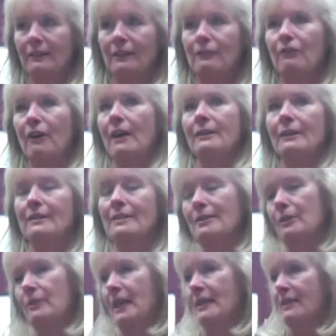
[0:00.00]
get violent.
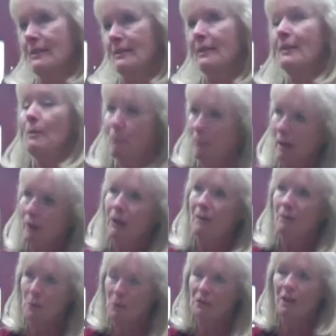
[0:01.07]
So that's probably what
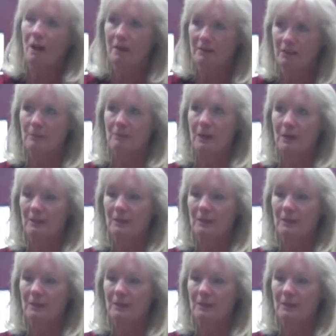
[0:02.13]
I'm most conscious about.